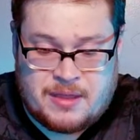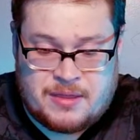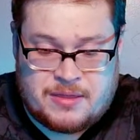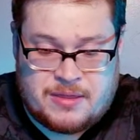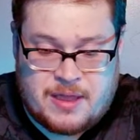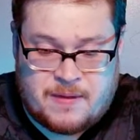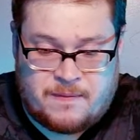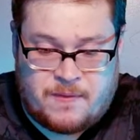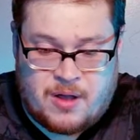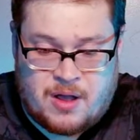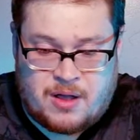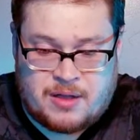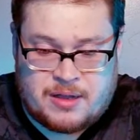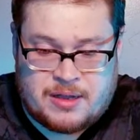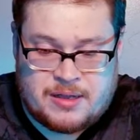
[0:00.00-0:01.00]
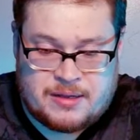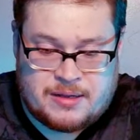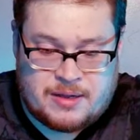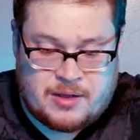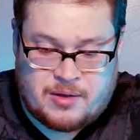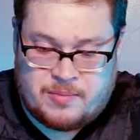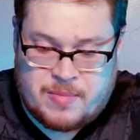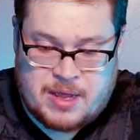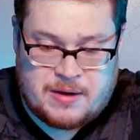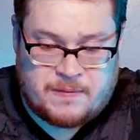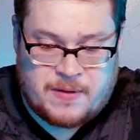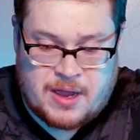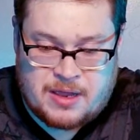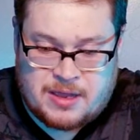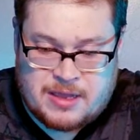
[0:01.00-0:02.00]
Thick Fog. Oh man,
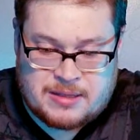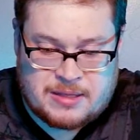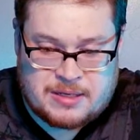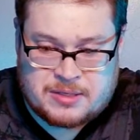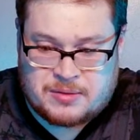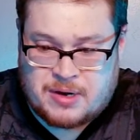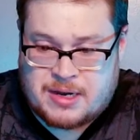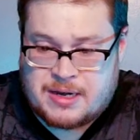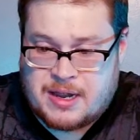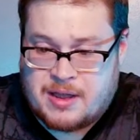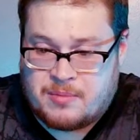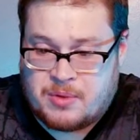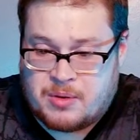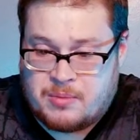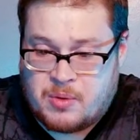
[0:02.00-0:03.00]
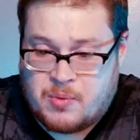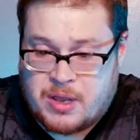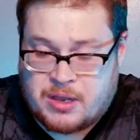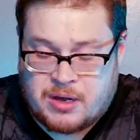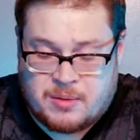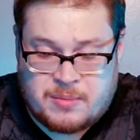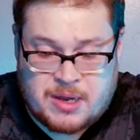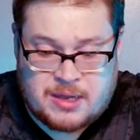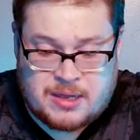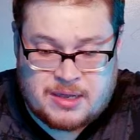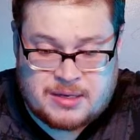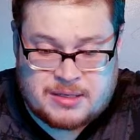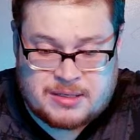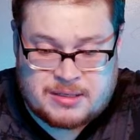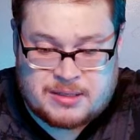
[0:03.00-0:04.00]
if I get this right now, I'm gonna be waking up my
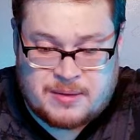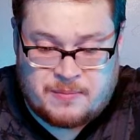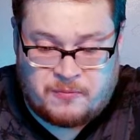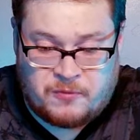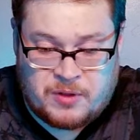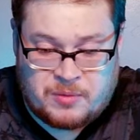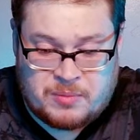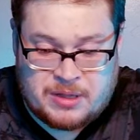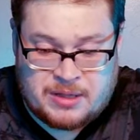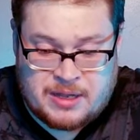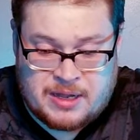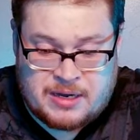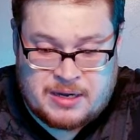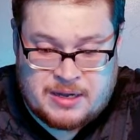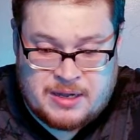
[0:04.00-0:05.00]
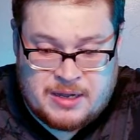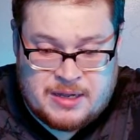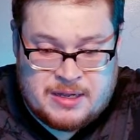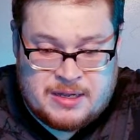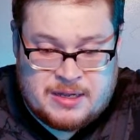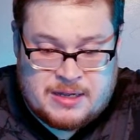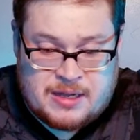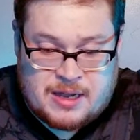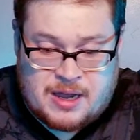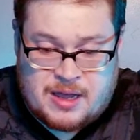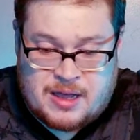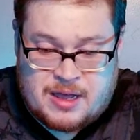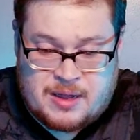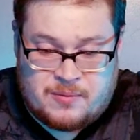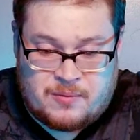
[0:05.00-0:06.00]
kids. I'm filming late.
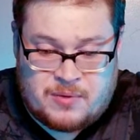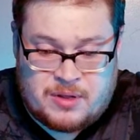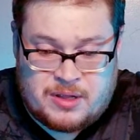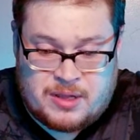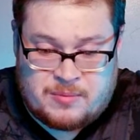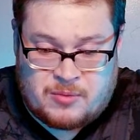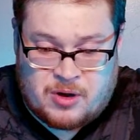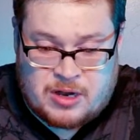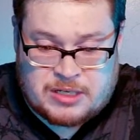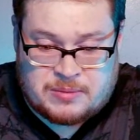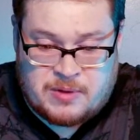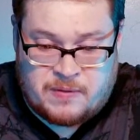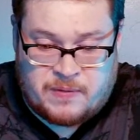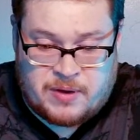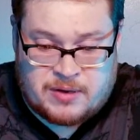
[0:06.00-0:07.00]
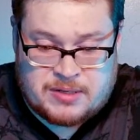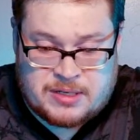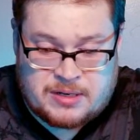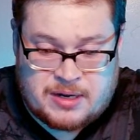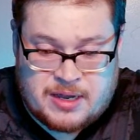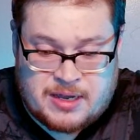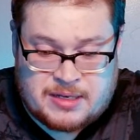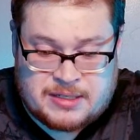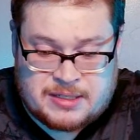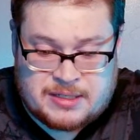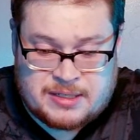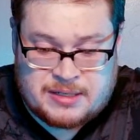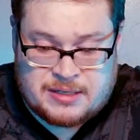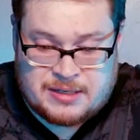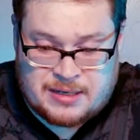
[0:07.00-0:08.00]
I really am crossing my fingers here,
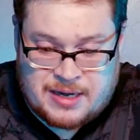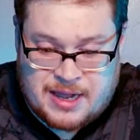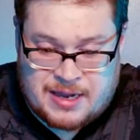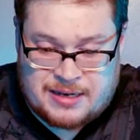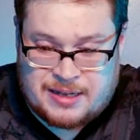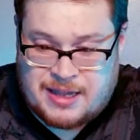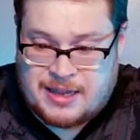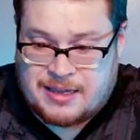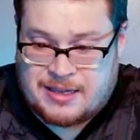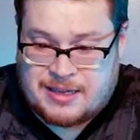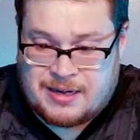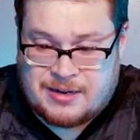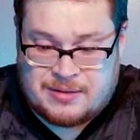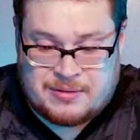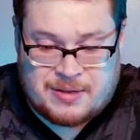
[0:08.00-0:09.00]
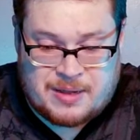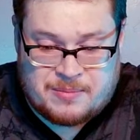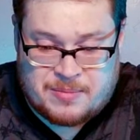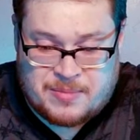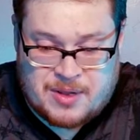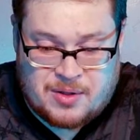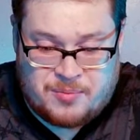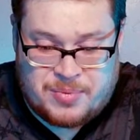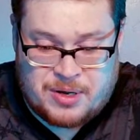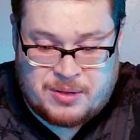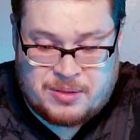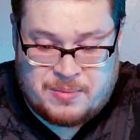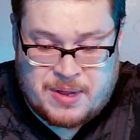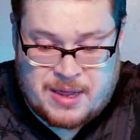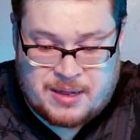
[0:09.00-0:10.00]
guys. Not like, you know, I'm
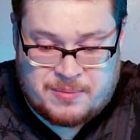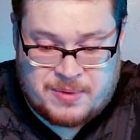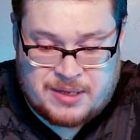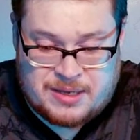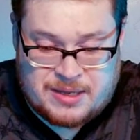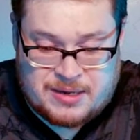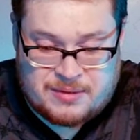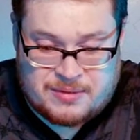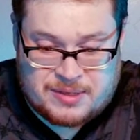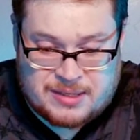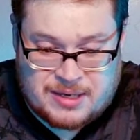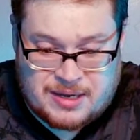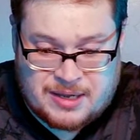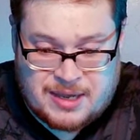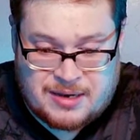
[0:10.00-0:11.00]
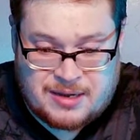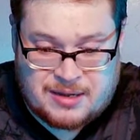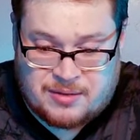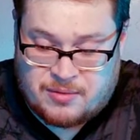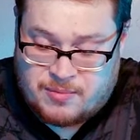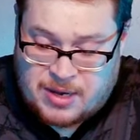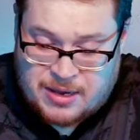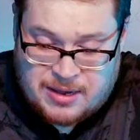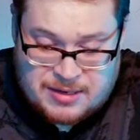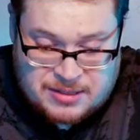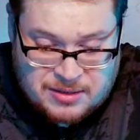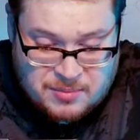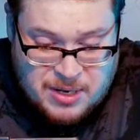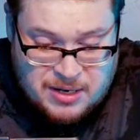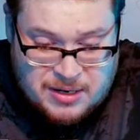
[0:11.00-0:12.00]
opening the pack, but you know, I can't. Oh my
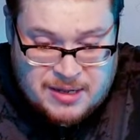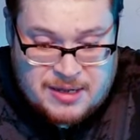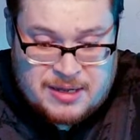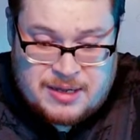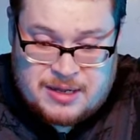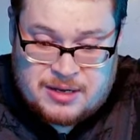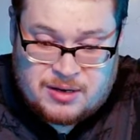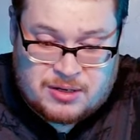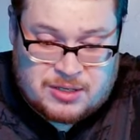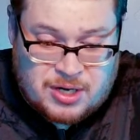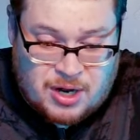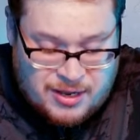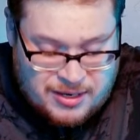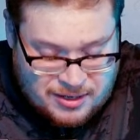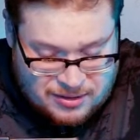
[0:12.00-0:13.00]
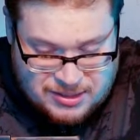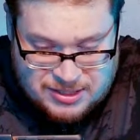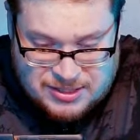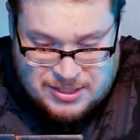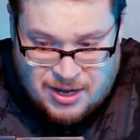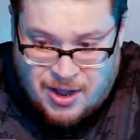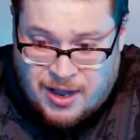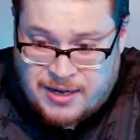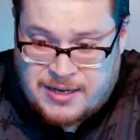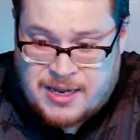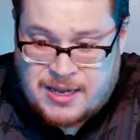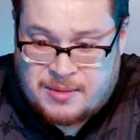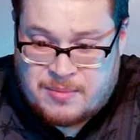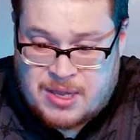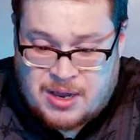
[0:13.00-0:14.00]
gosh, come on. You're just
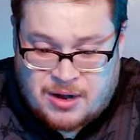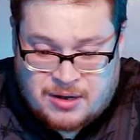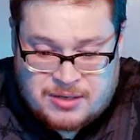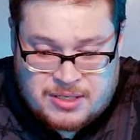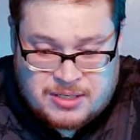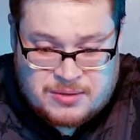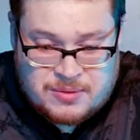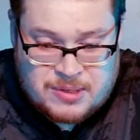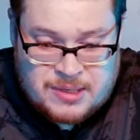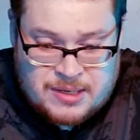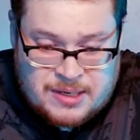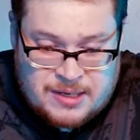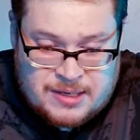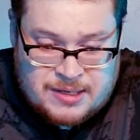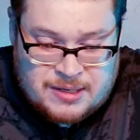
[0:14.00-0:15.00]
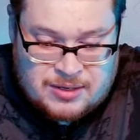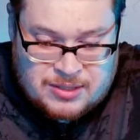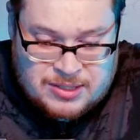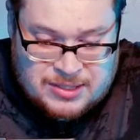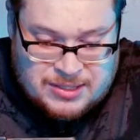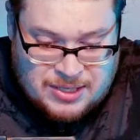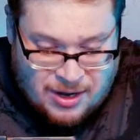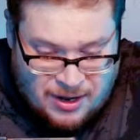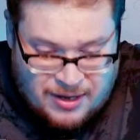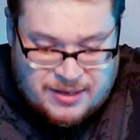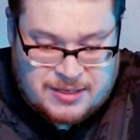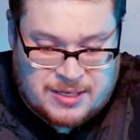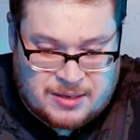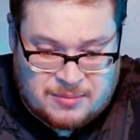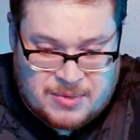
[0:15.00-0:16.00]
taunting me, aren't you? You're just
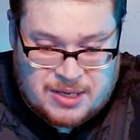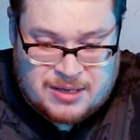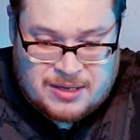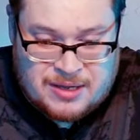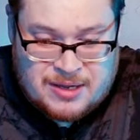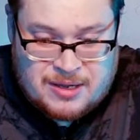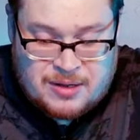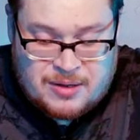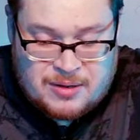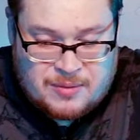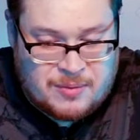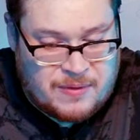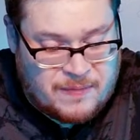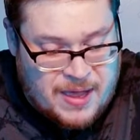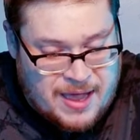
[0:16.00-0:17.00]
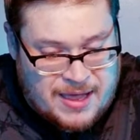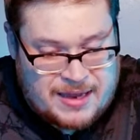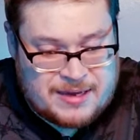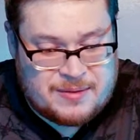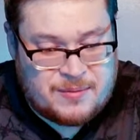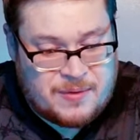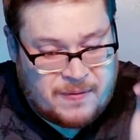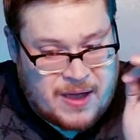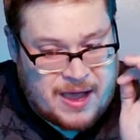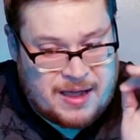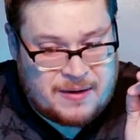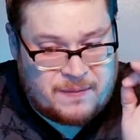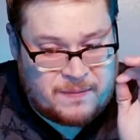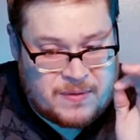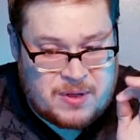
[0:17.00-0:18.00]
taunting me. We've had
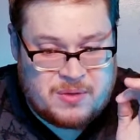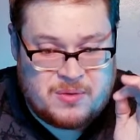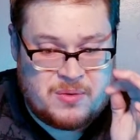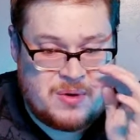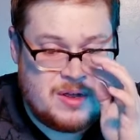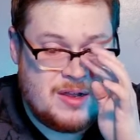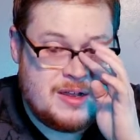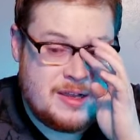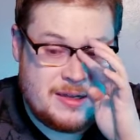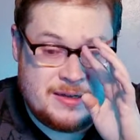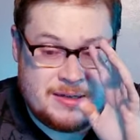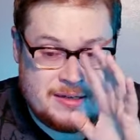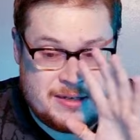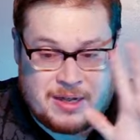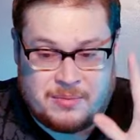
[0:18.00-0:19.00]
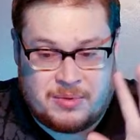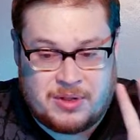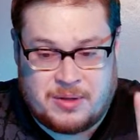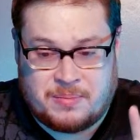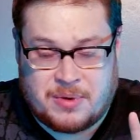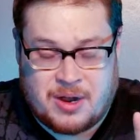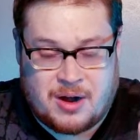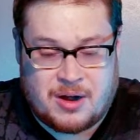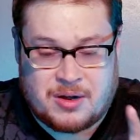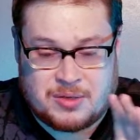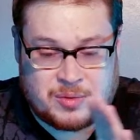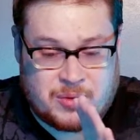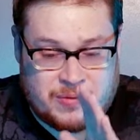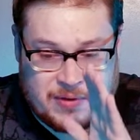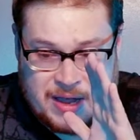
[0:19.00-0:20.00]
a few double up
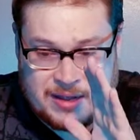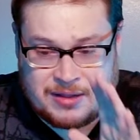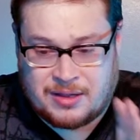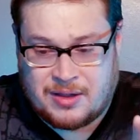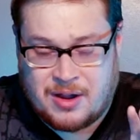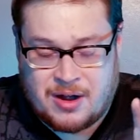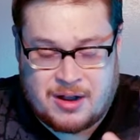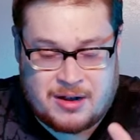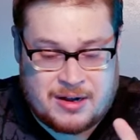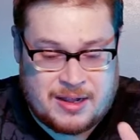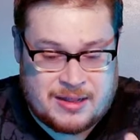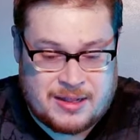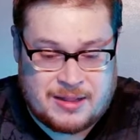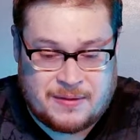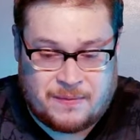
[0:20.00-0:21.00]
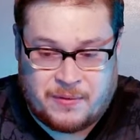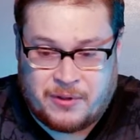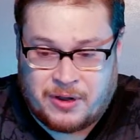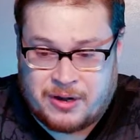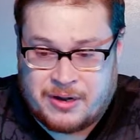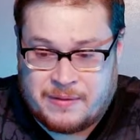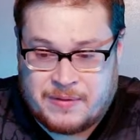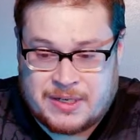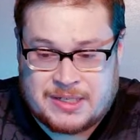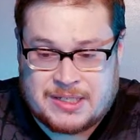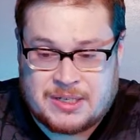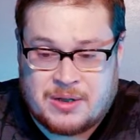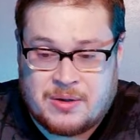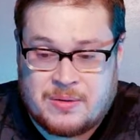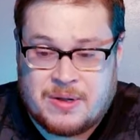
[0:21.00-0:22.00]
cards where we've gotten the card and then the Full Art of it,
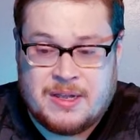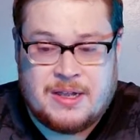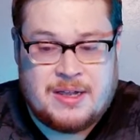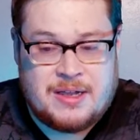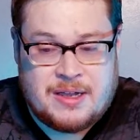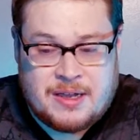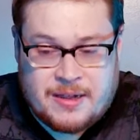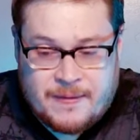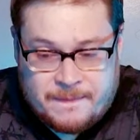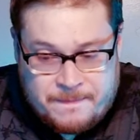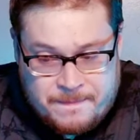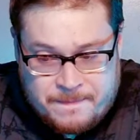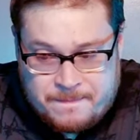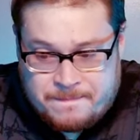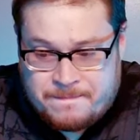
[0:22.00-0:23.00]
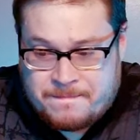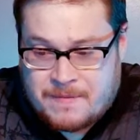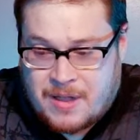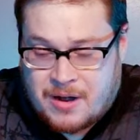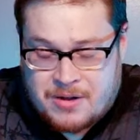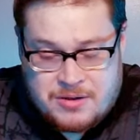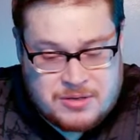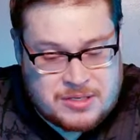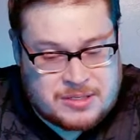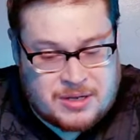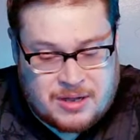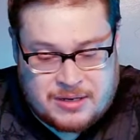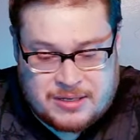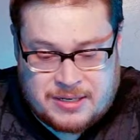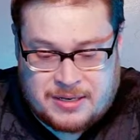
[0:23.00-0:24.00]
so are you just
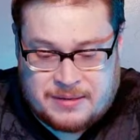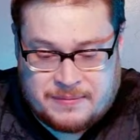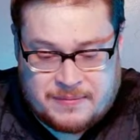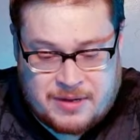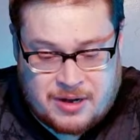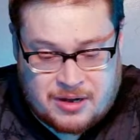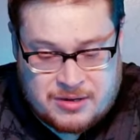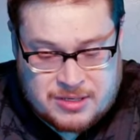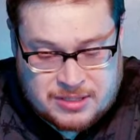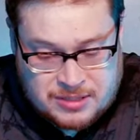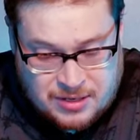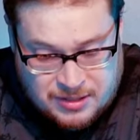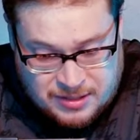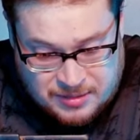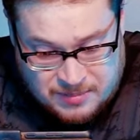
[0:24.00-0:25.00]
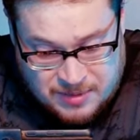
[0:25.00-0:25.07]
taunting? Are you just taunting